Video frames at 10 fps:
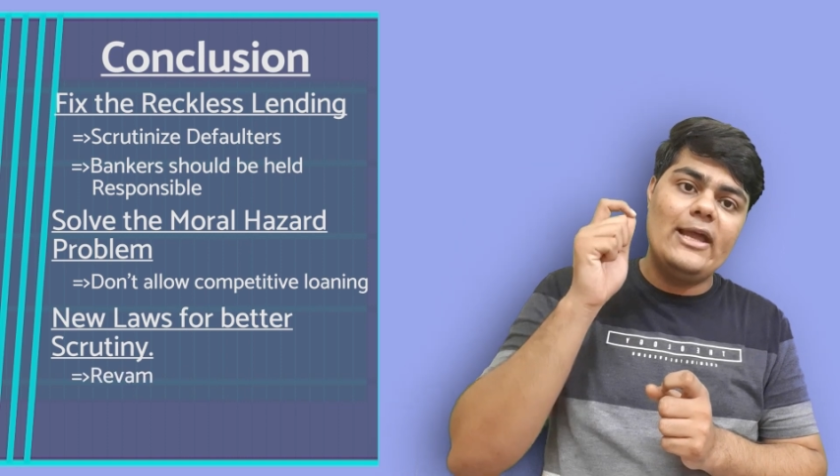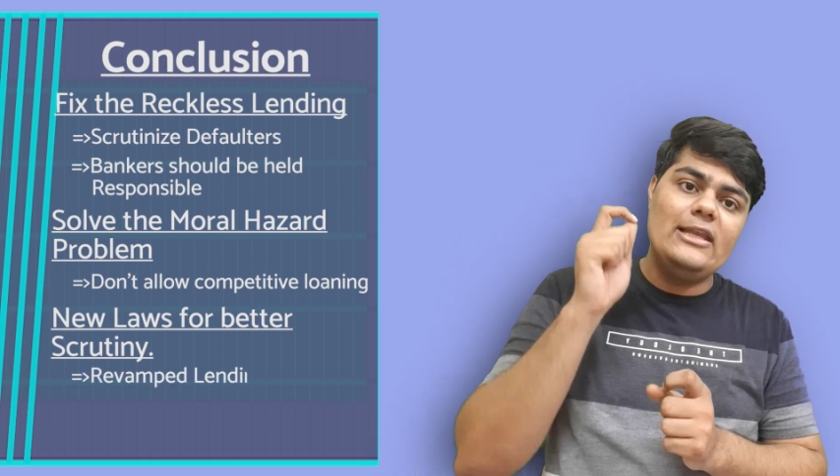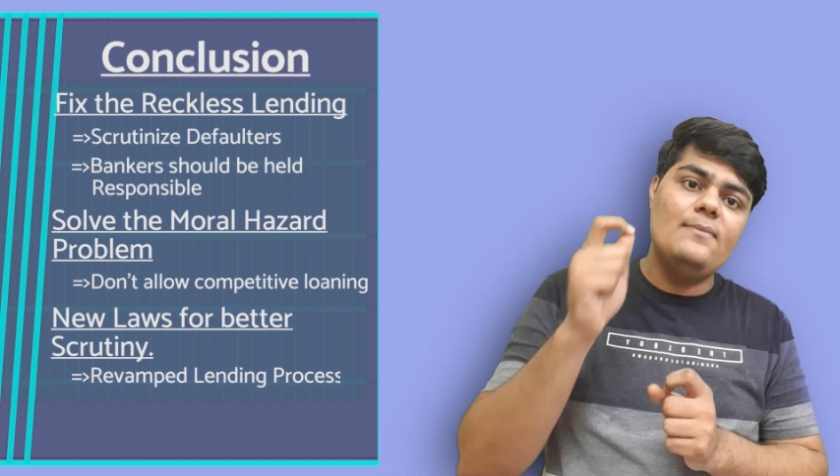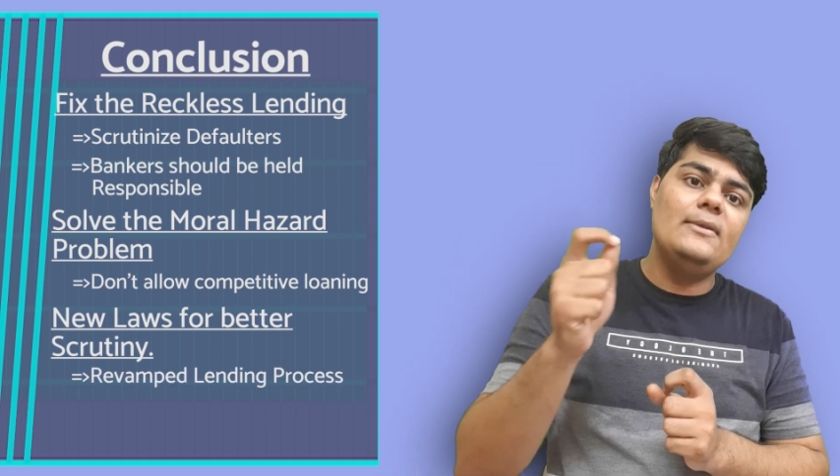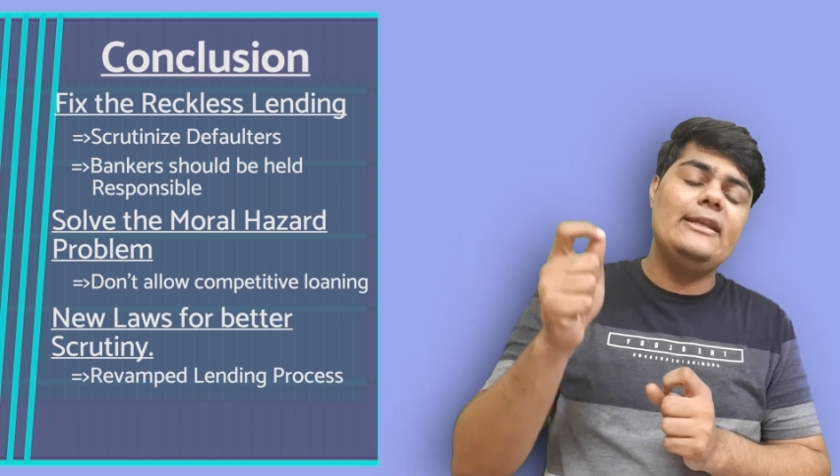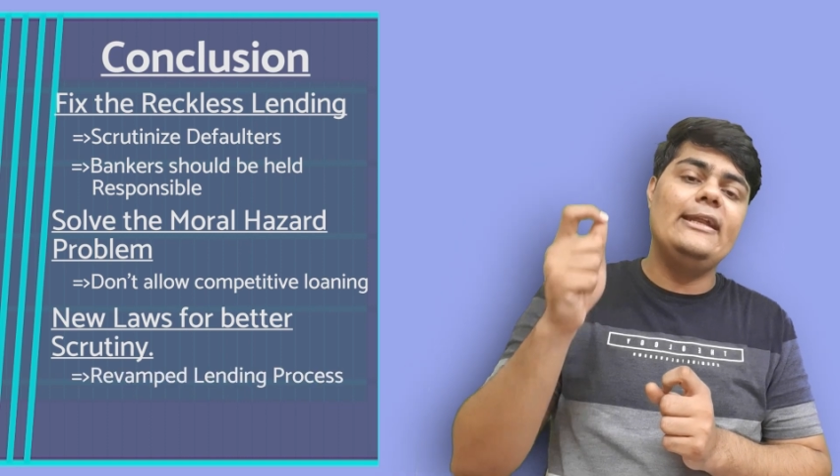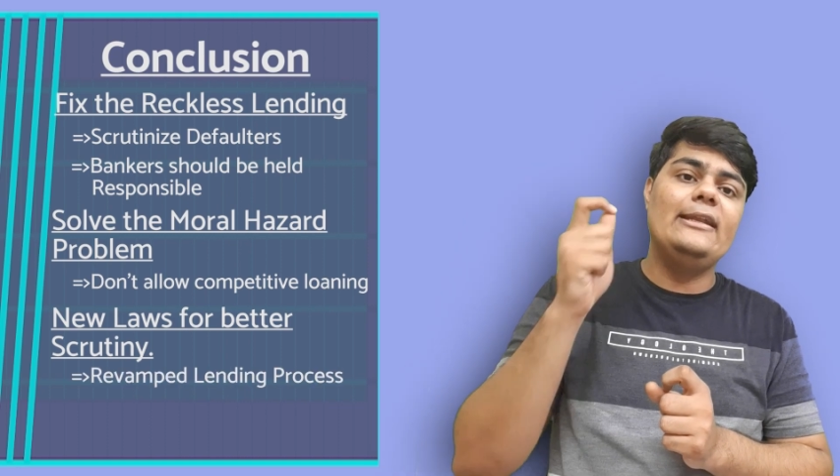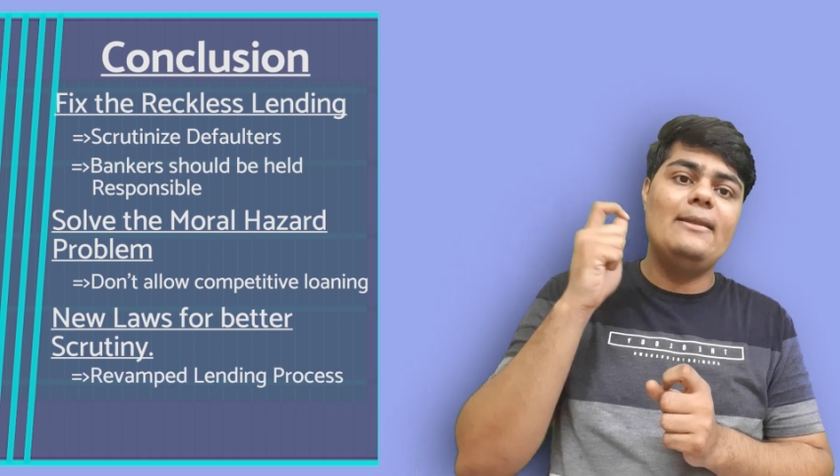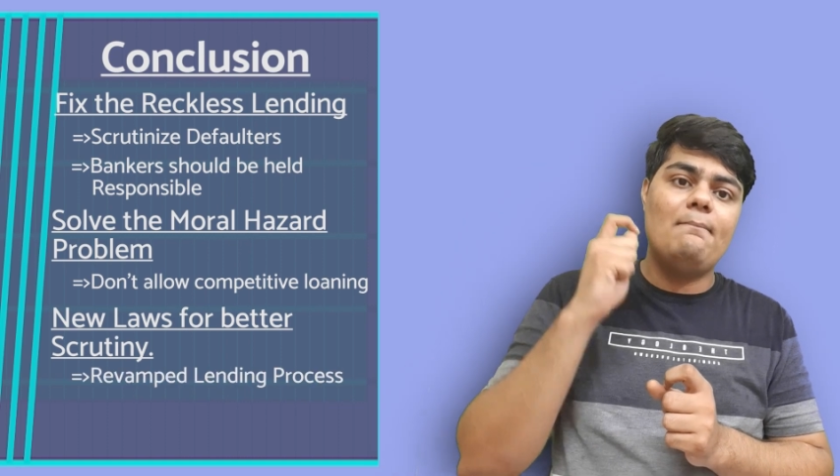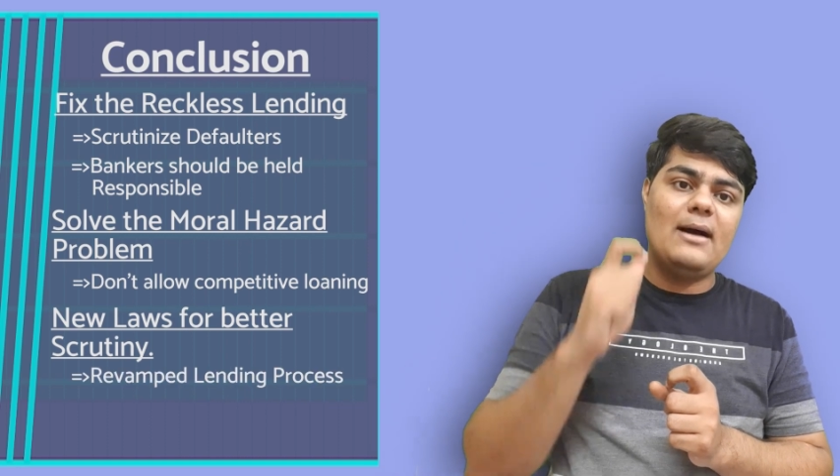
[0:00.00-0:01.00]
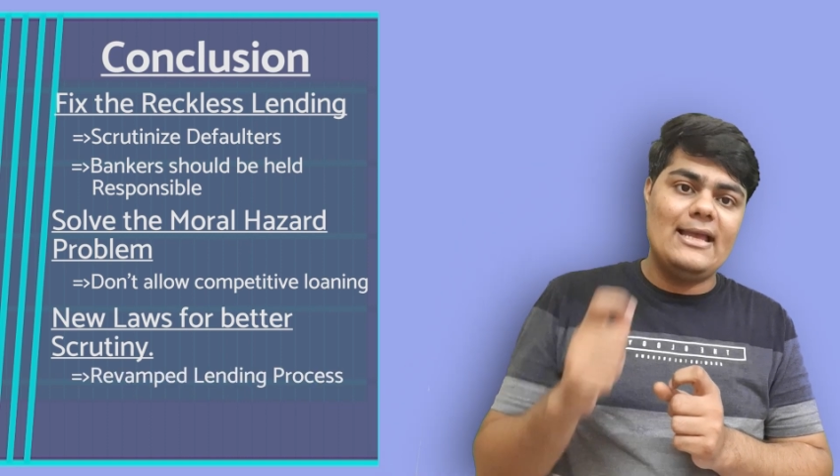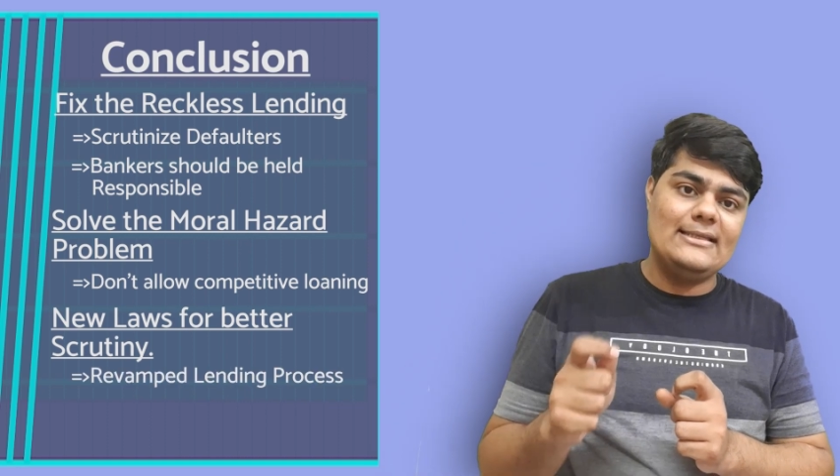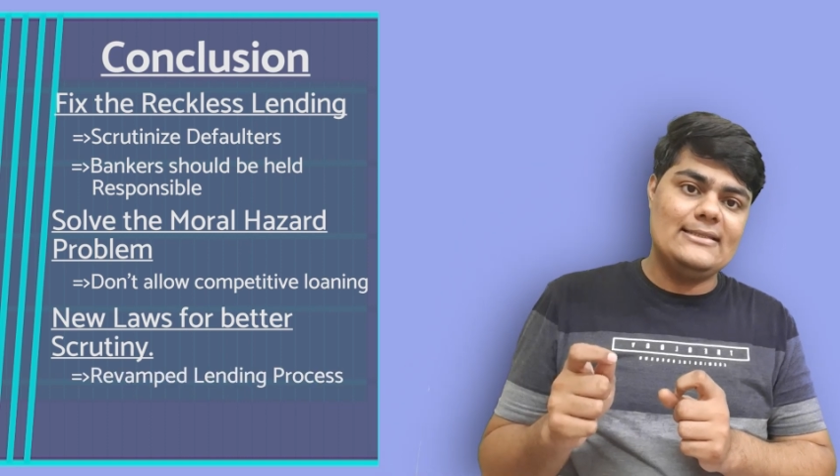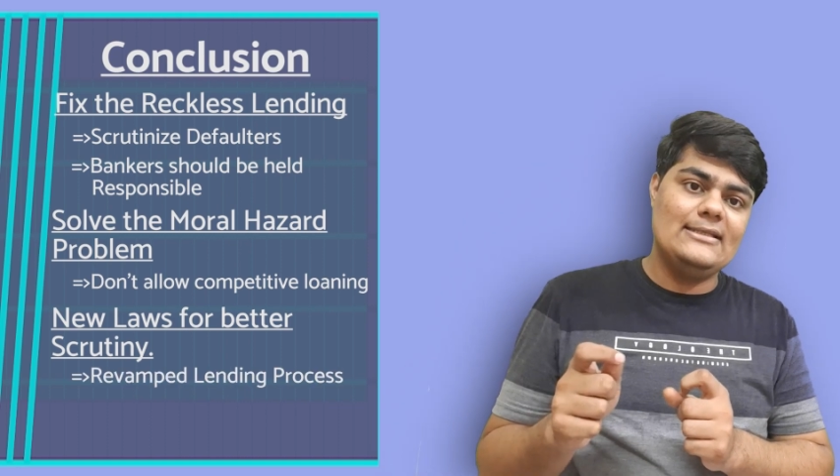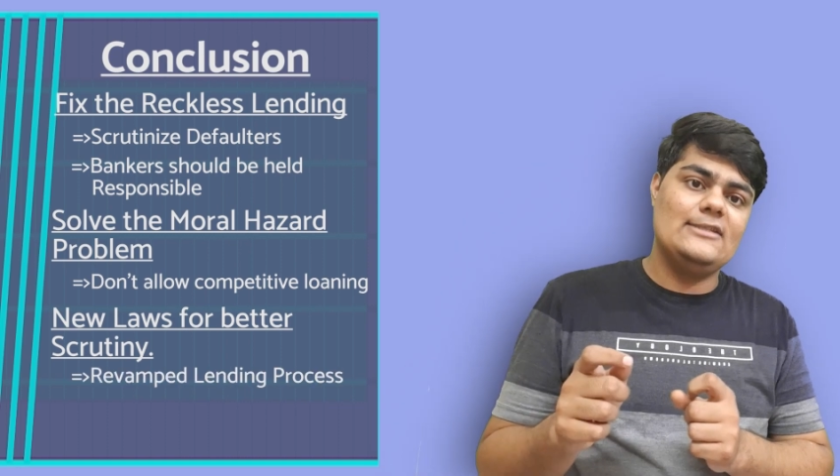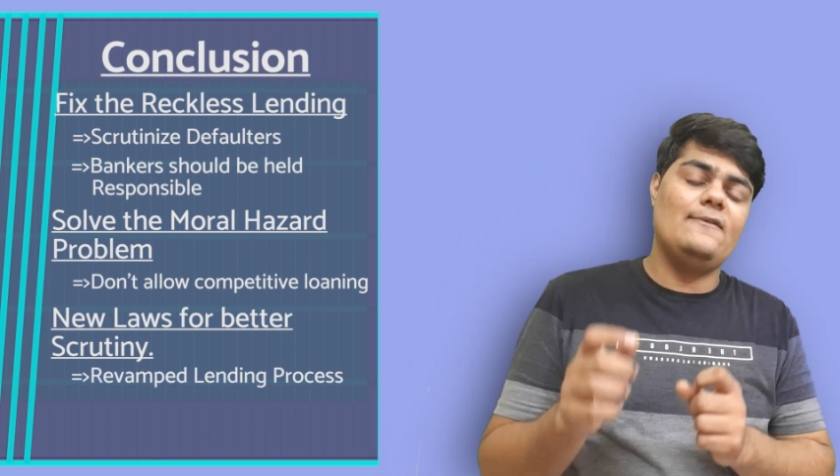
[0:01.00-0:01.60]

eliminate the biases,